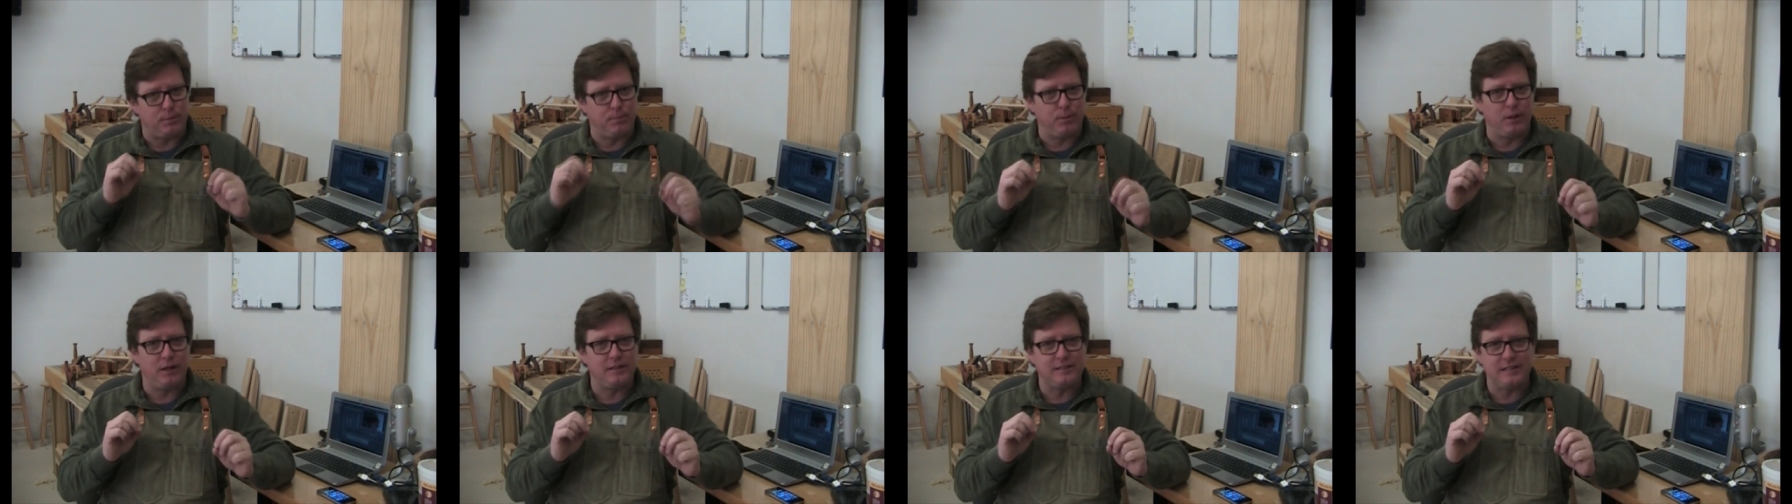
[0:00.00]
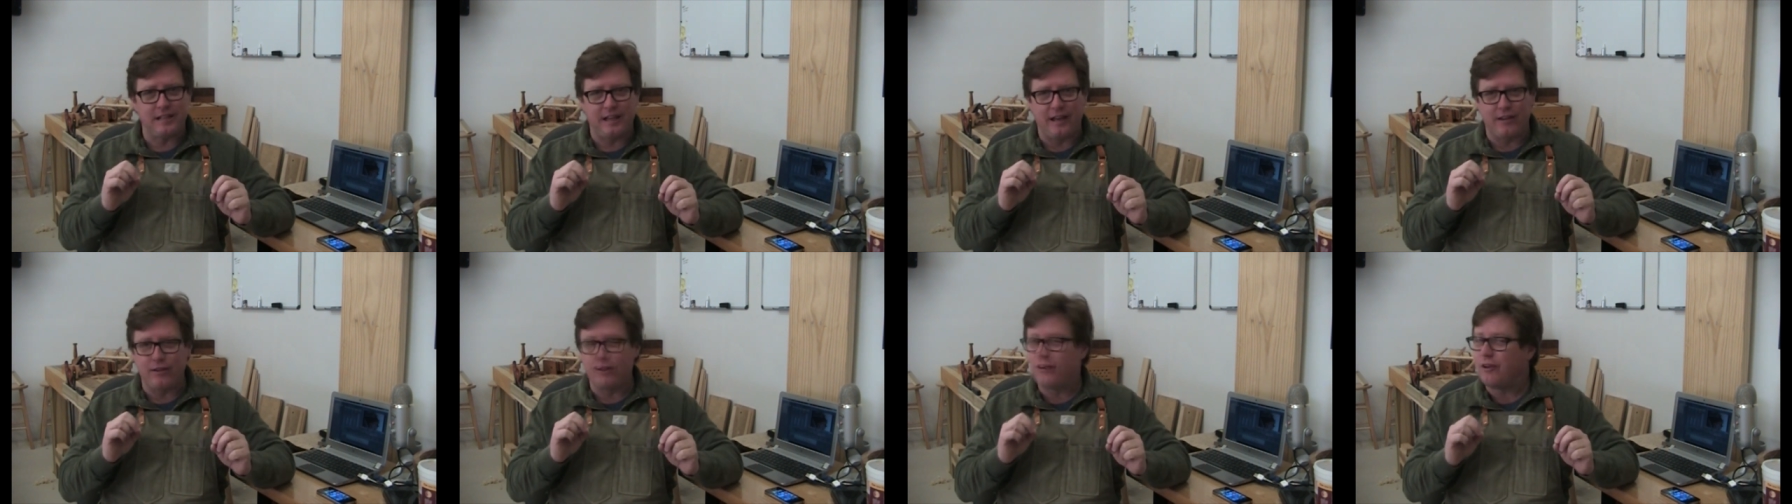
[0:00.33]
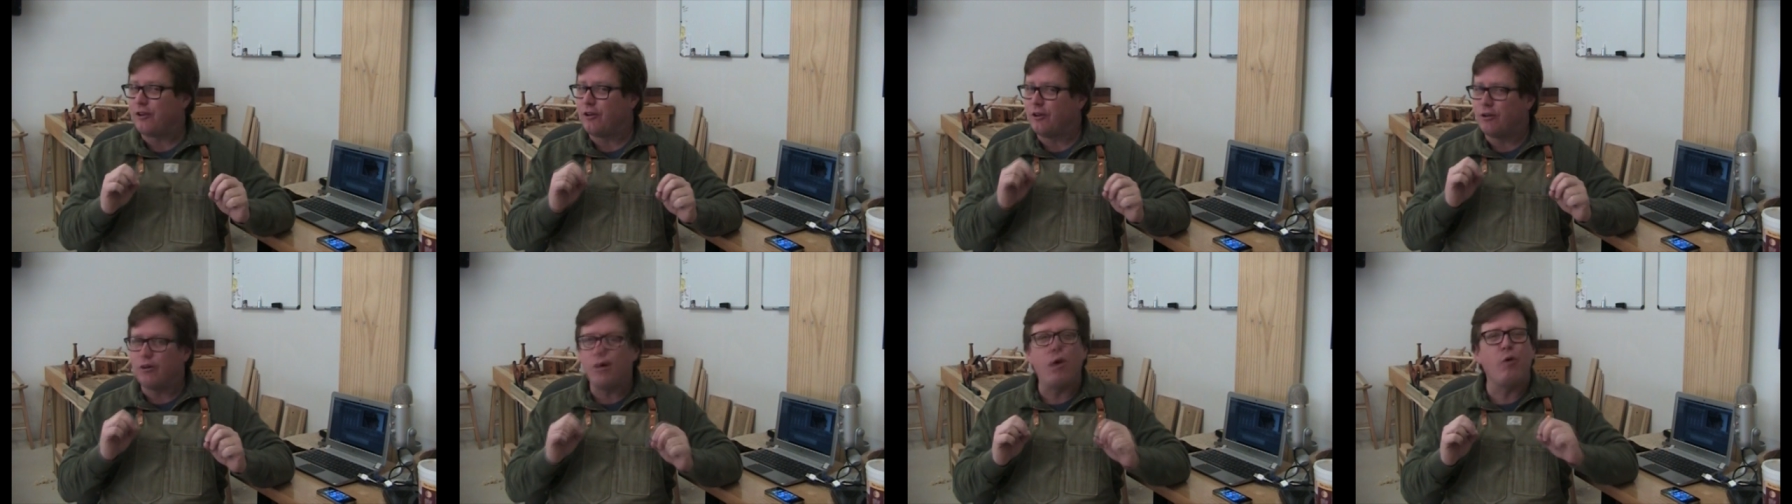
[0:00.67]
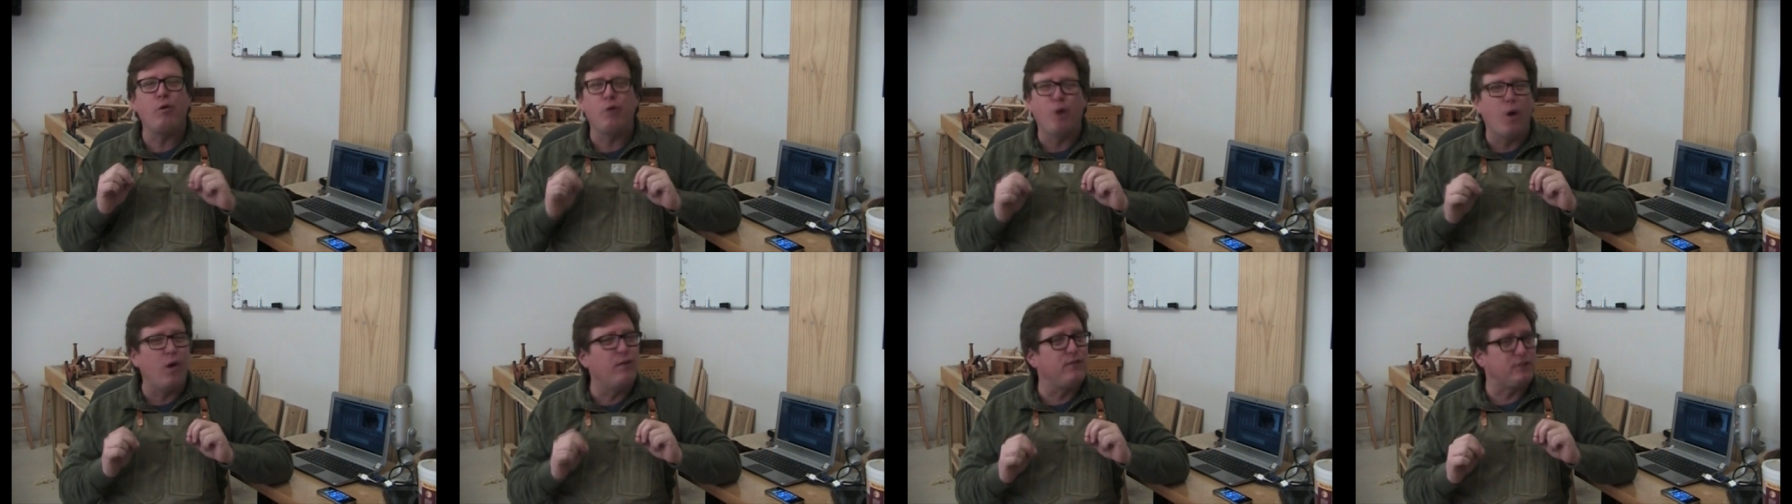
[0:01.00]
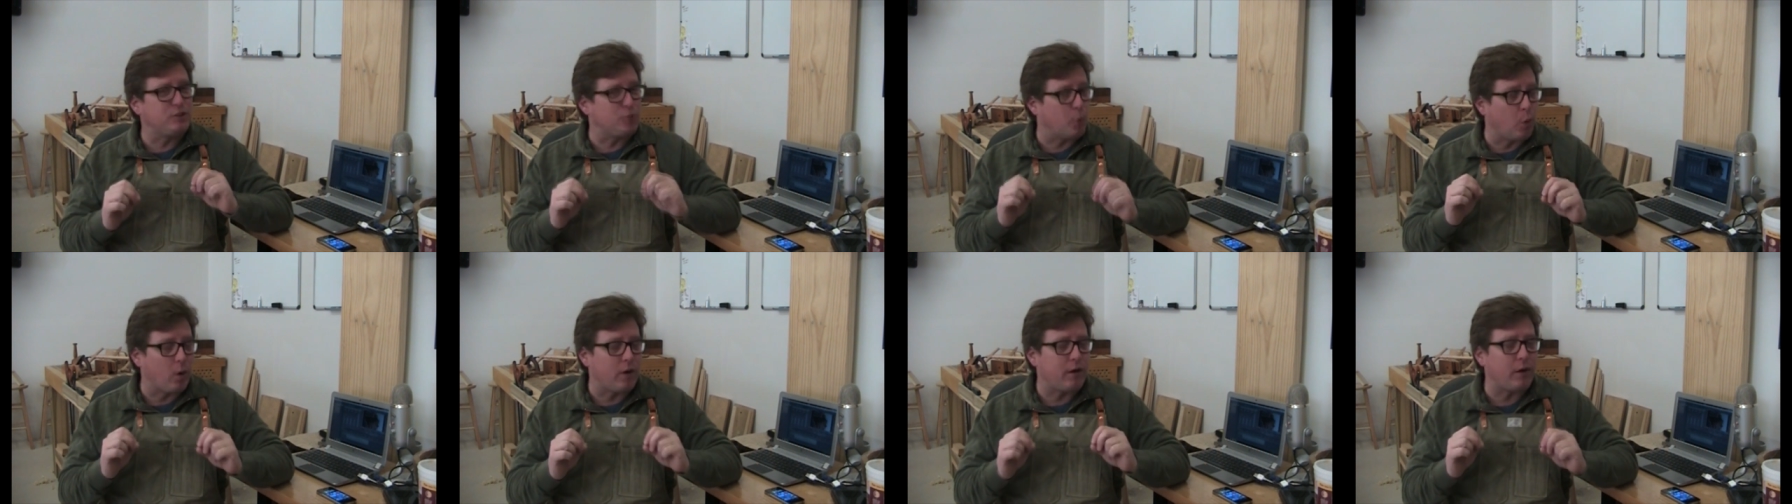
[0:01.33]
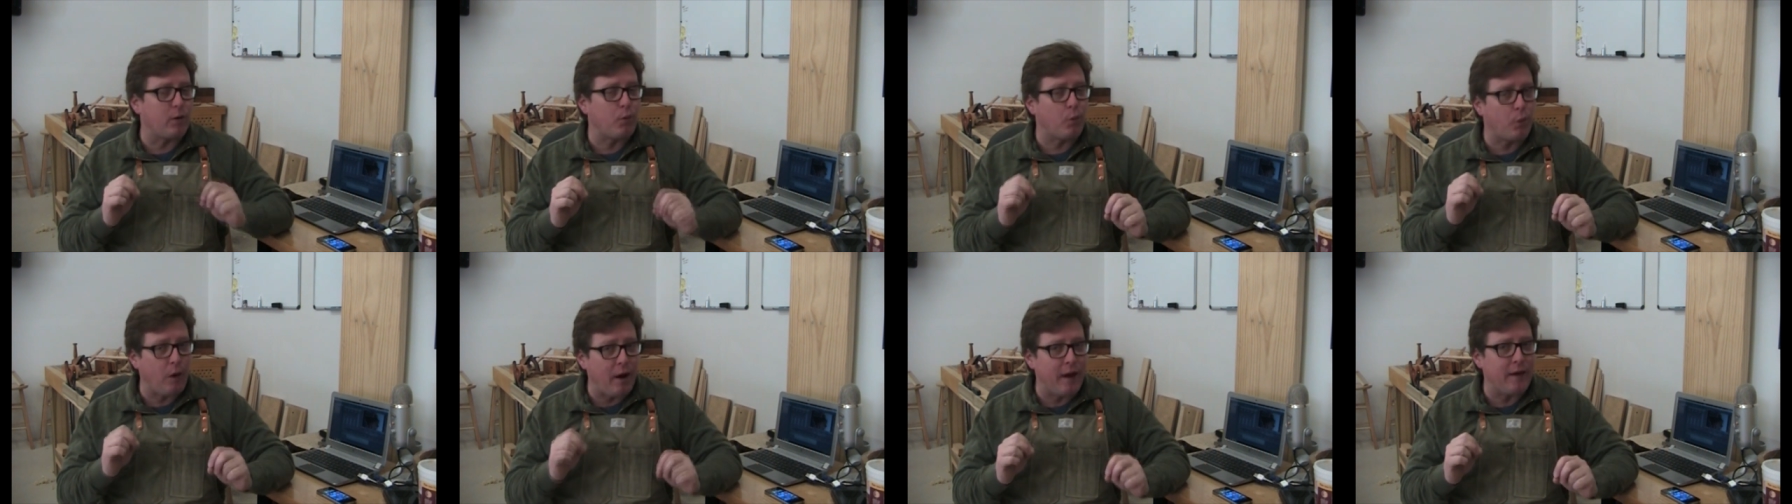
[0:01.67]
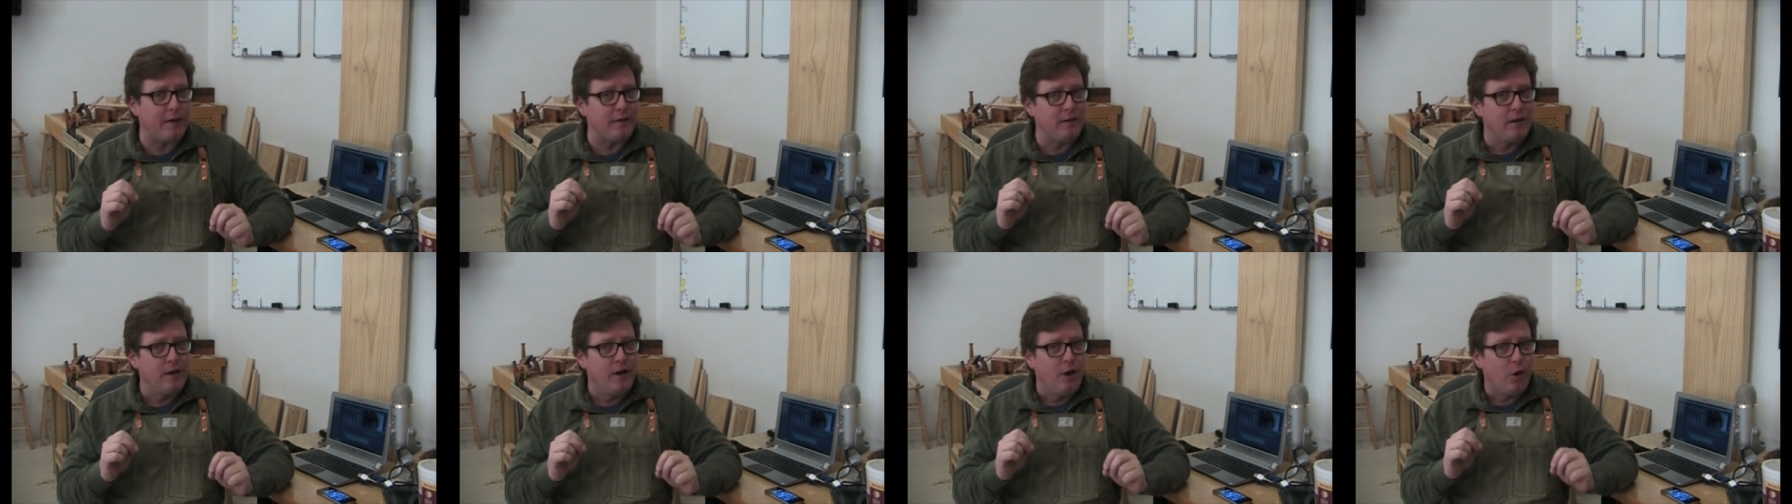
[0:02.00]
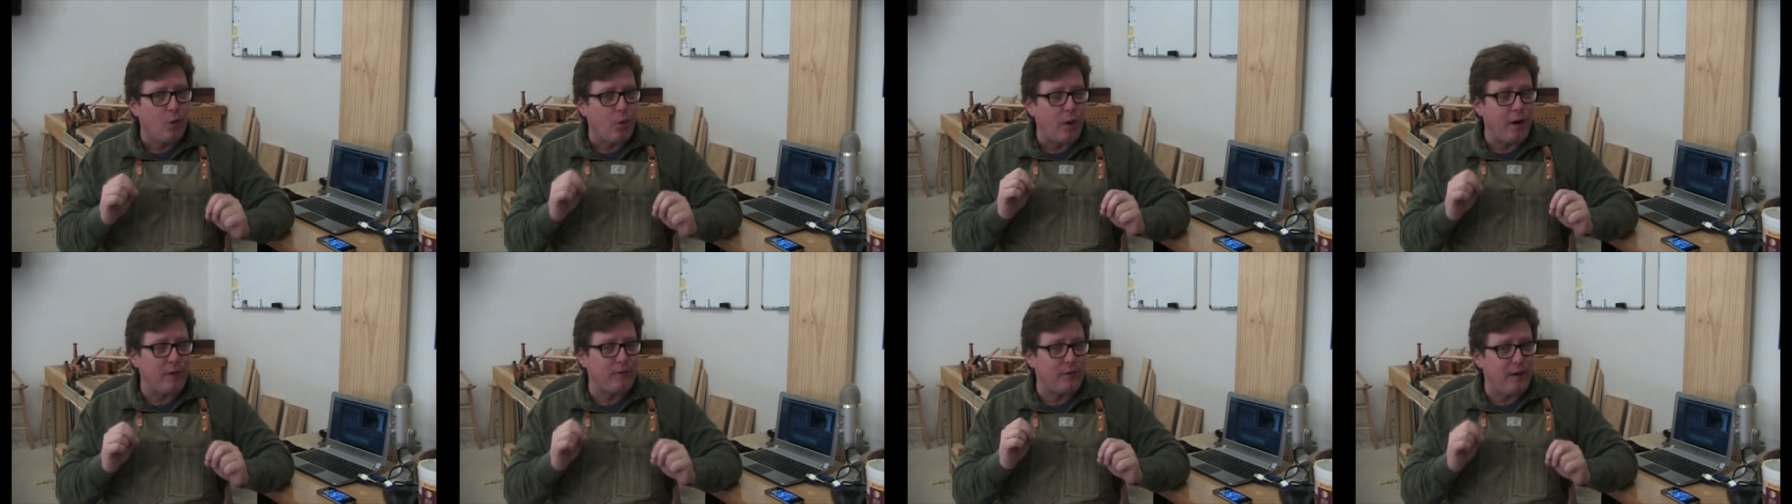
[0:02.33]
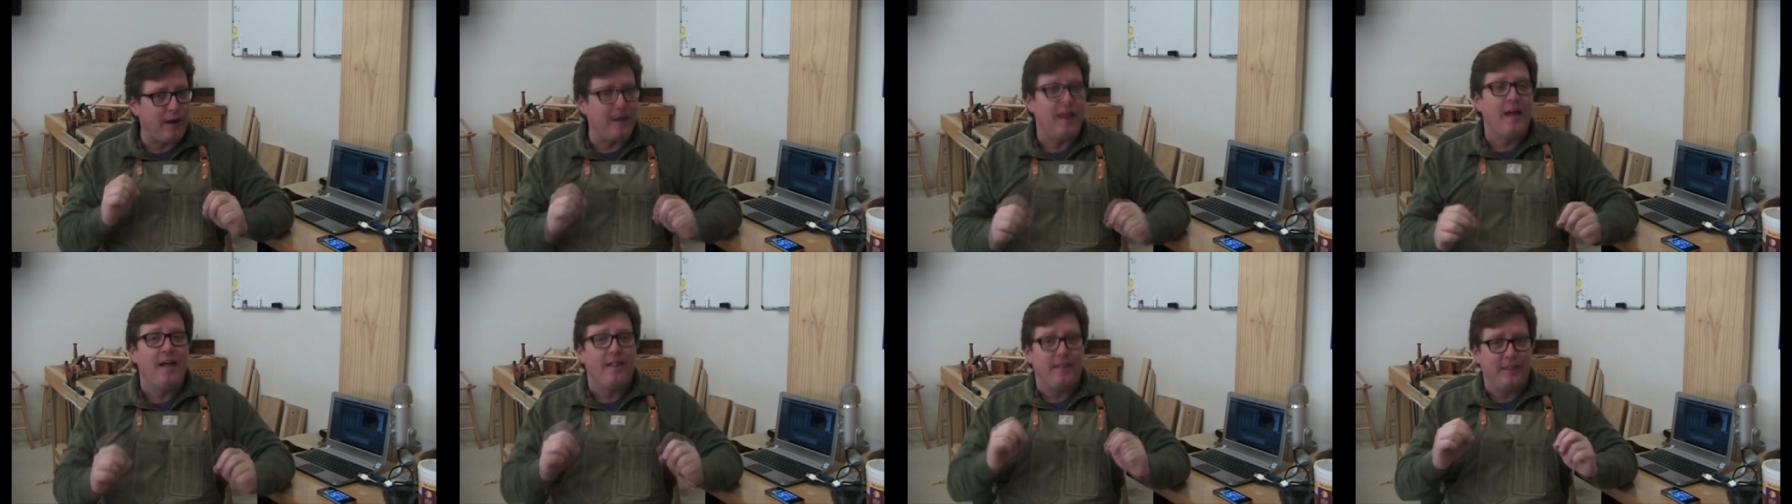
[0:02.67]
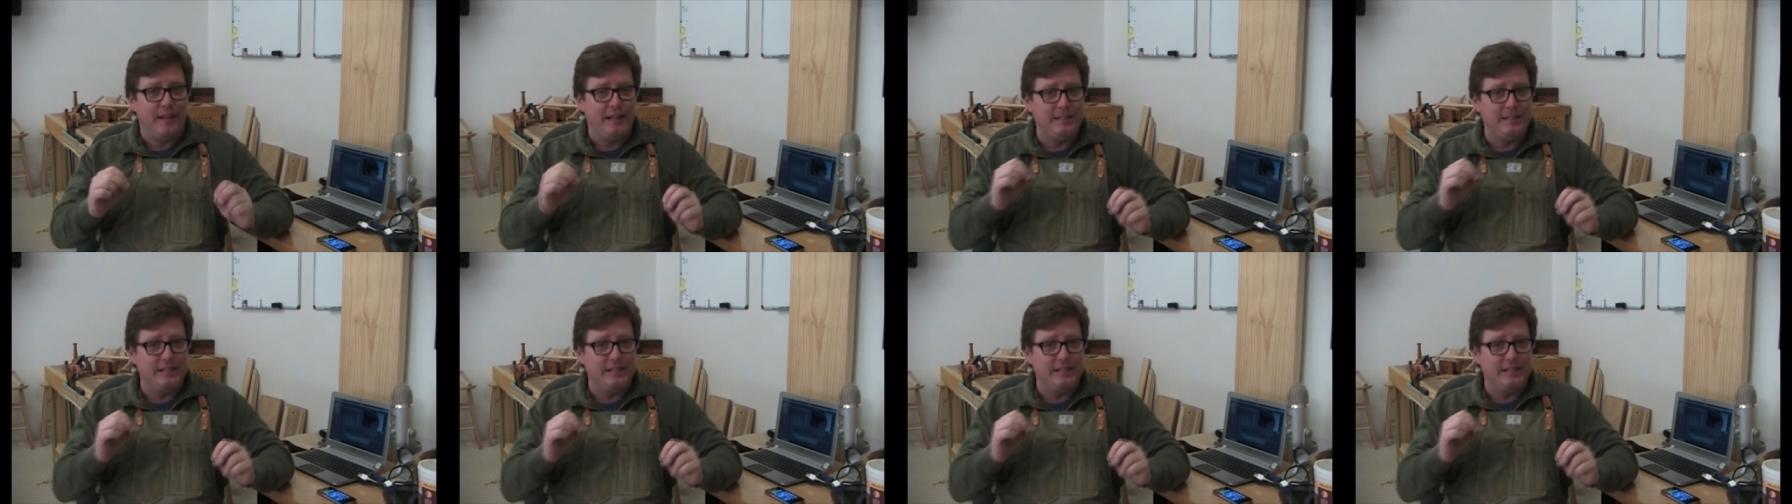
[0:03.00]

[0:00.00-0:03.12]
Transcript: you put it together, and you don't know if it's working right, quite right.